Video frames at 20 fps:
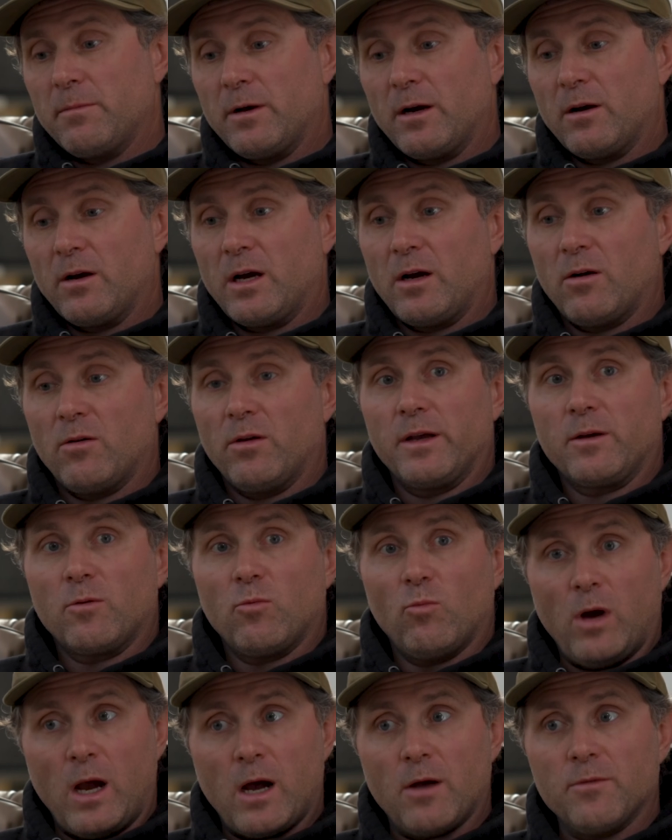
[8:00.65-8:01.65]
about how,
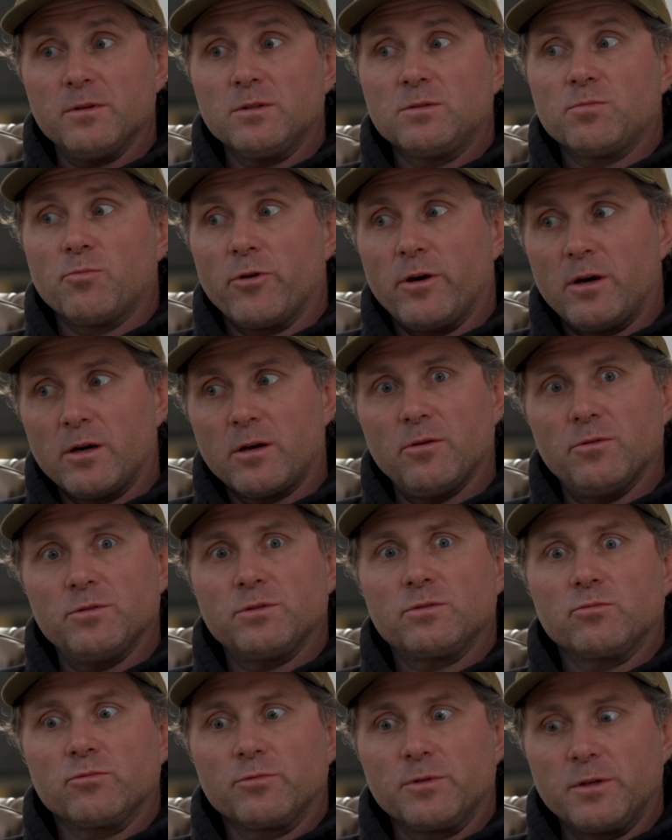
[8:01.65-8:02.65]
wow, this Bronco
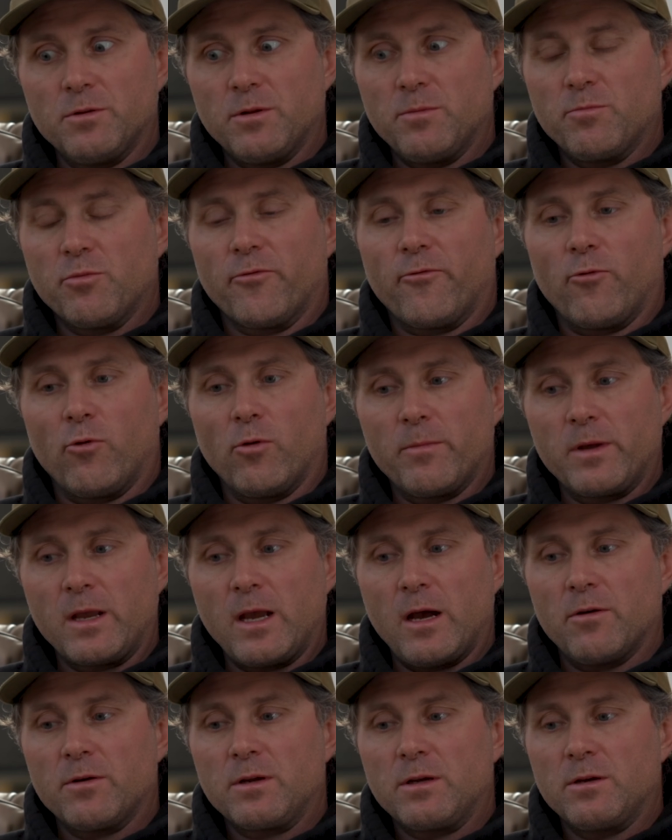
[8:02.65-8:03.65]
is really performing
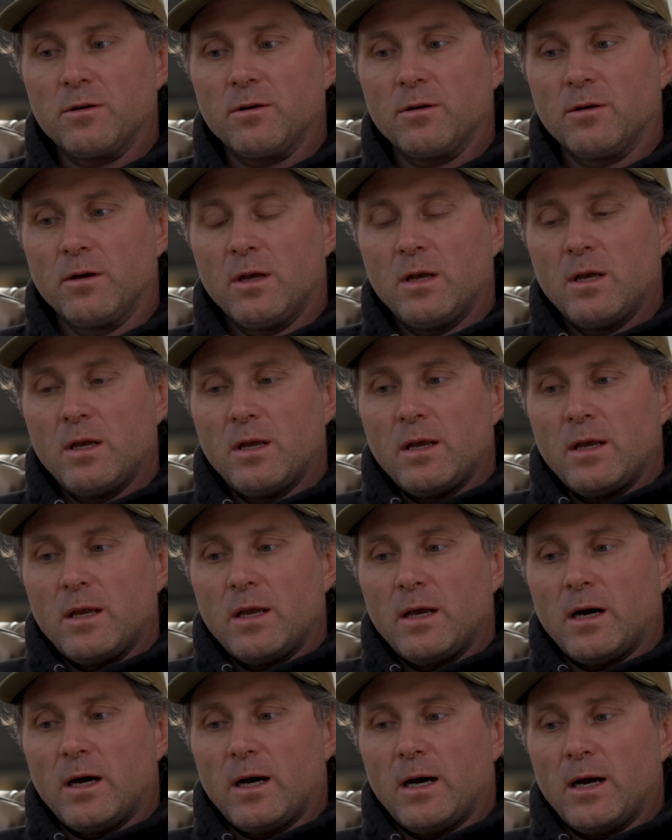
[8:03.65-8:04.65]
out here.
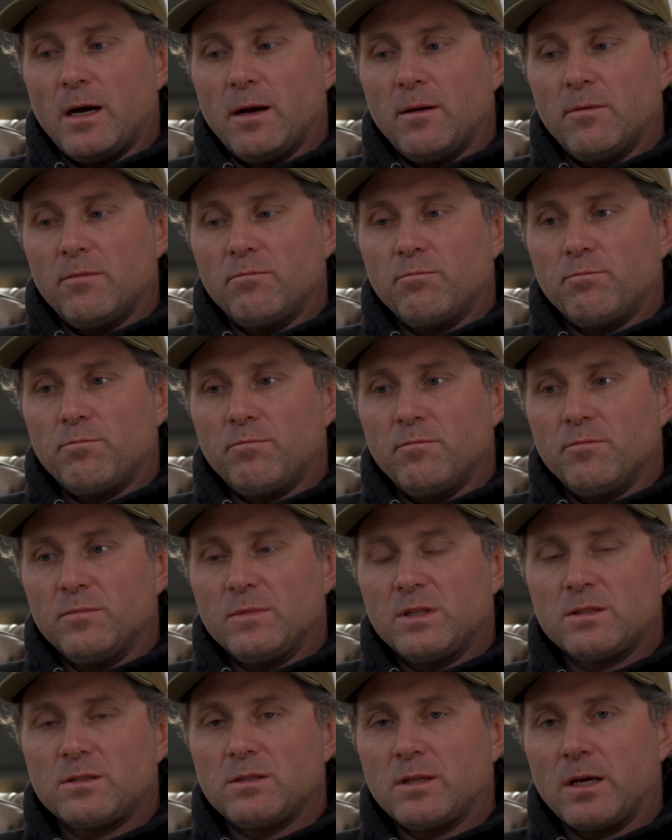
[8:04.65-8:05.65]

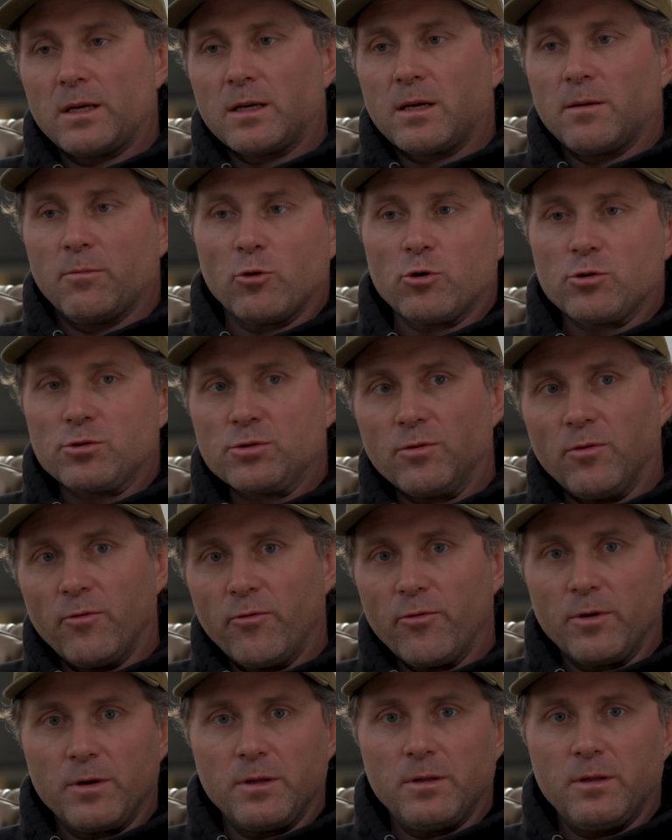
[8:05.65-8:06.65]
This is not a commercial
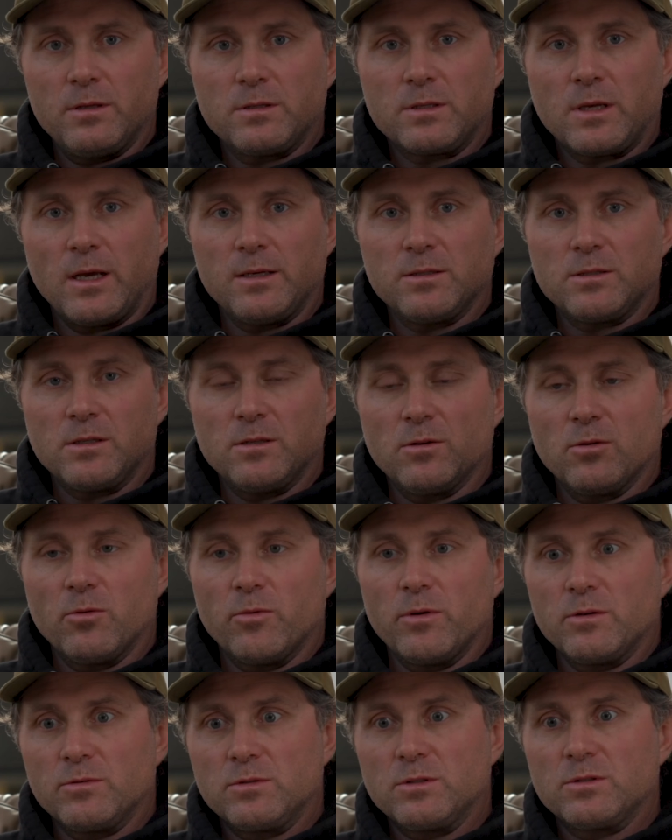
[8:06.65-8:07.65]
for any of these guys either.
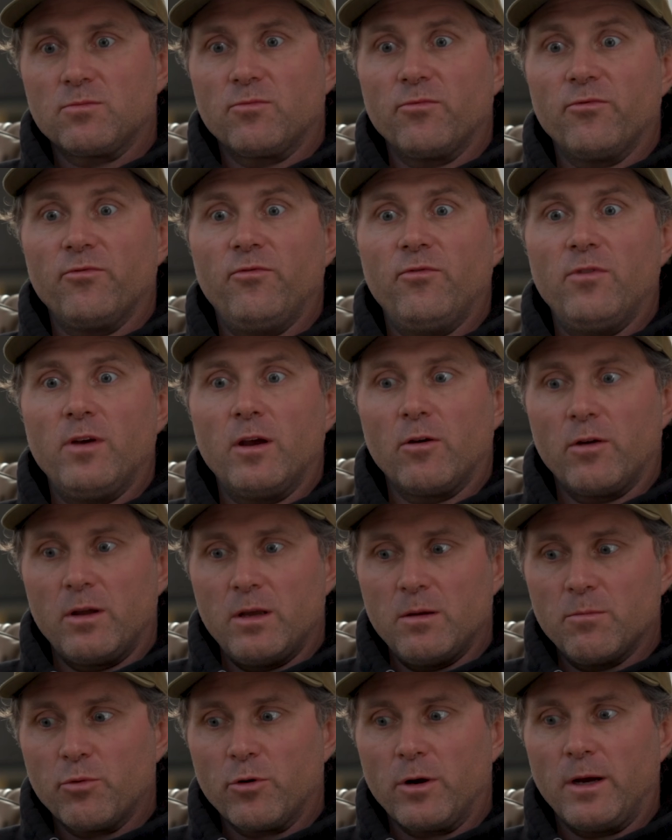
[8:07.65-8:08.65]
We were just
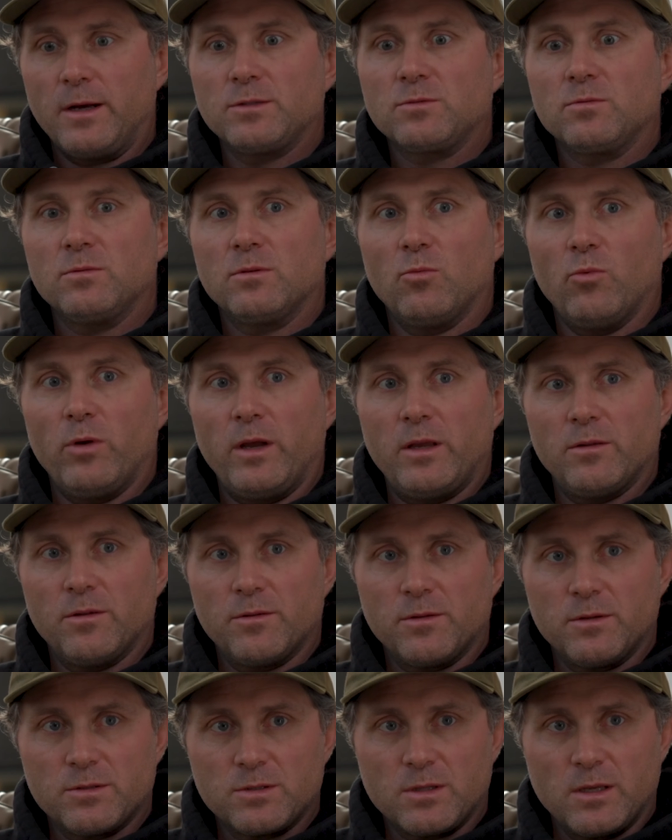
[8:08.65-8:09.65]
very impressed with the way
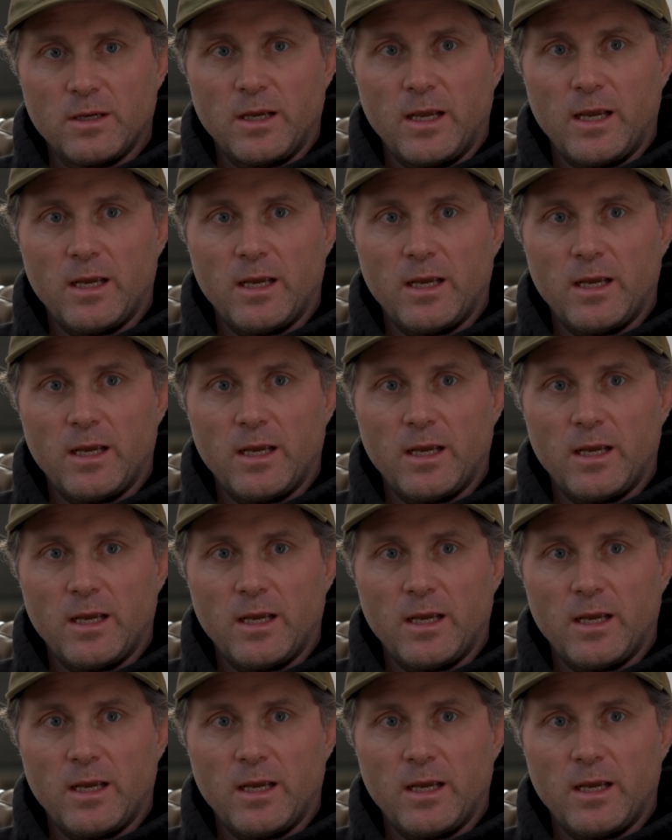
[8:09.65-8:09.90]
that this thing